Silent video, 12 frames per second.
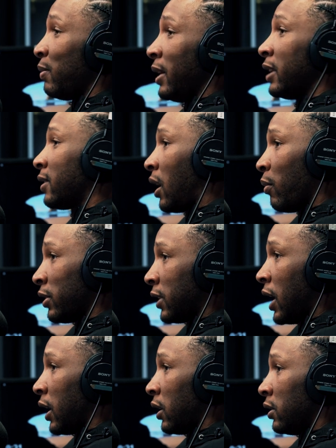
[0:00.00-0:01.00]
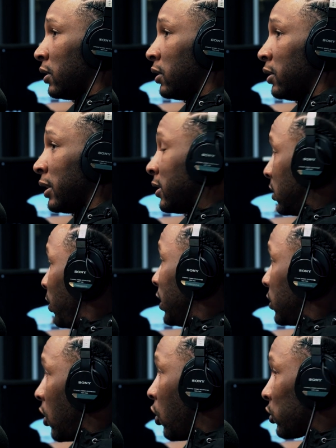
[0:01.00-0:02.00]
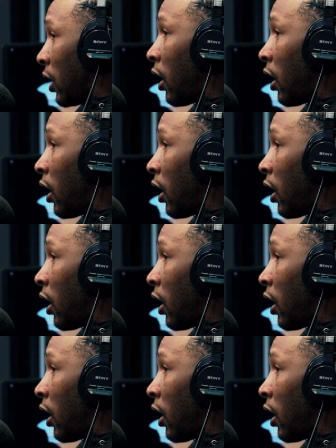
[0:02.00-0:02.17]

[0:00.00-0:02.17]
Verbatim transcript: the meantime, it's like these, some of these songs